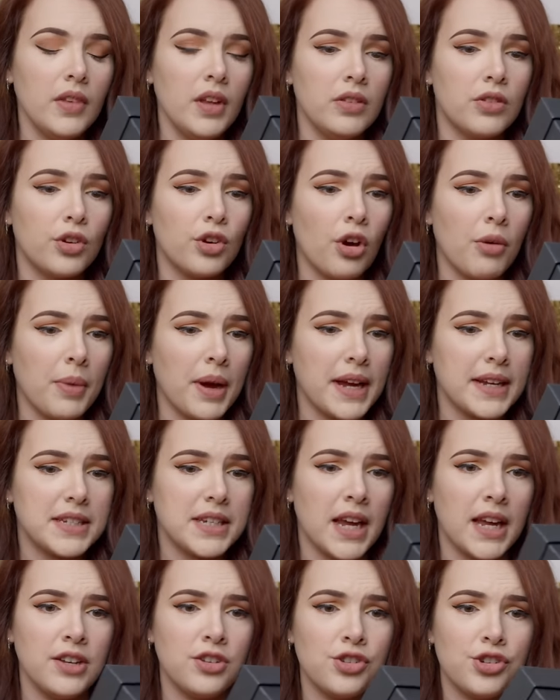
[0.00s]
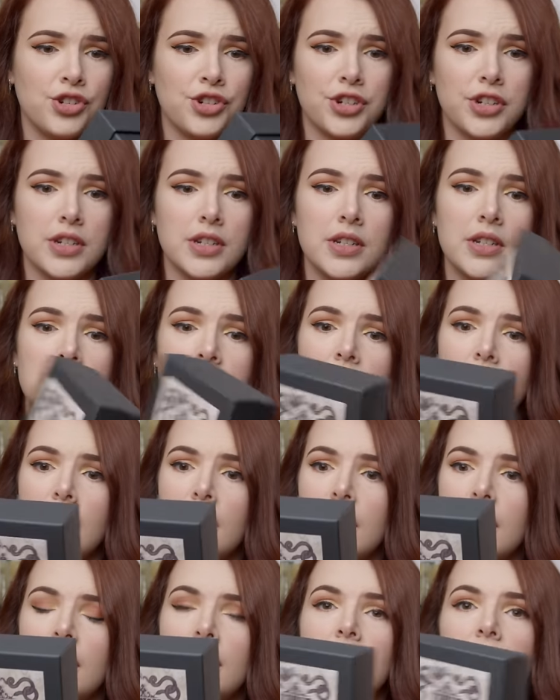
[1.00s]
that got my attention
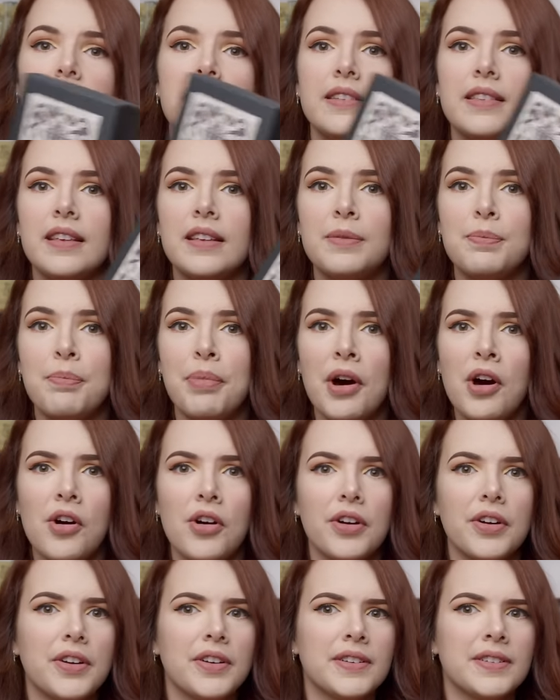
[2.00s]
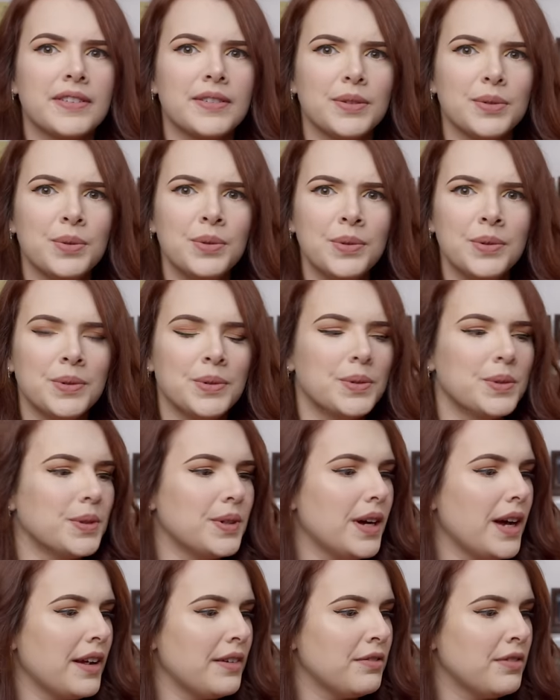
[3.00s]
is this box.
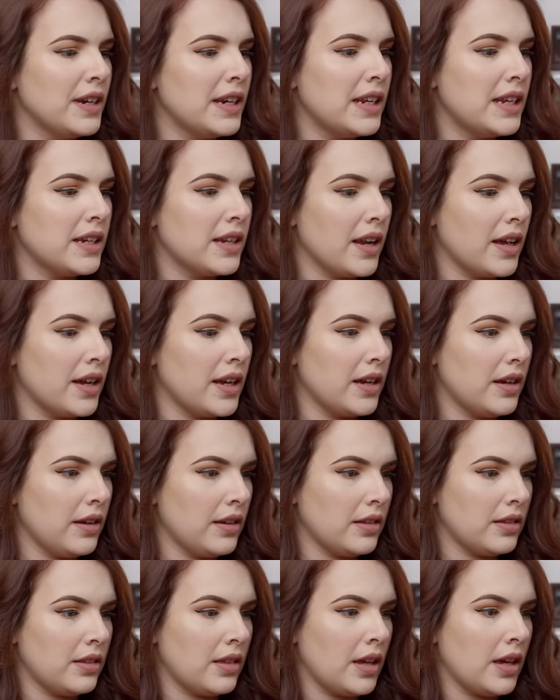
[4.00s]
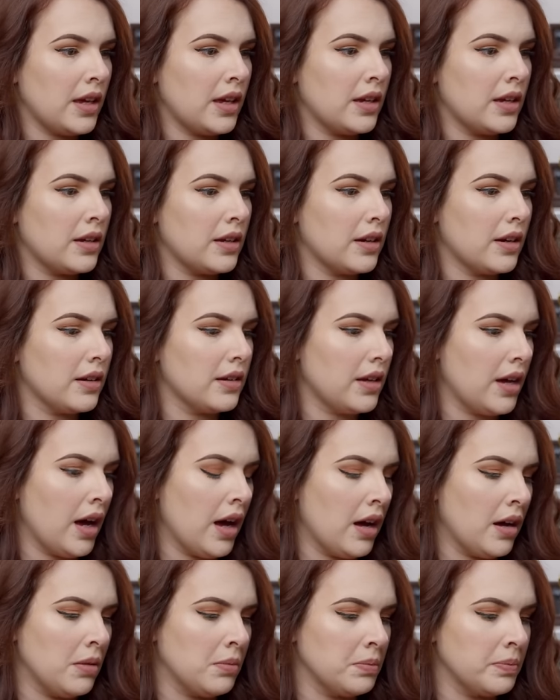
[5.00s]
Ooh, I really like the
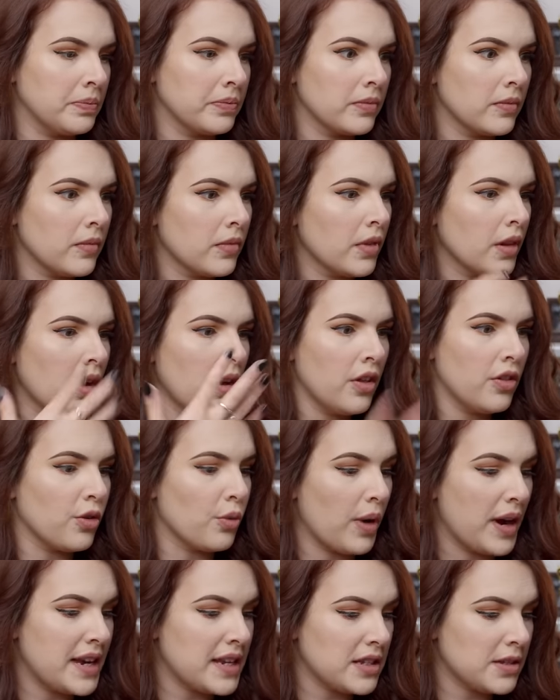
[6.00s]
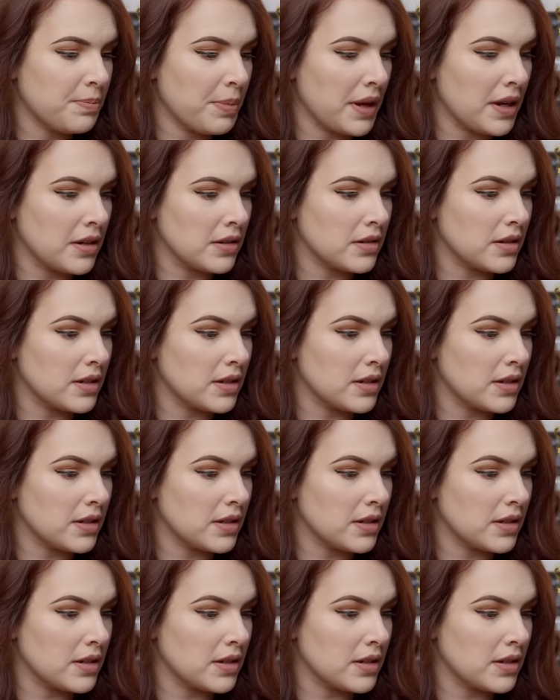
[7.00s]
way it's been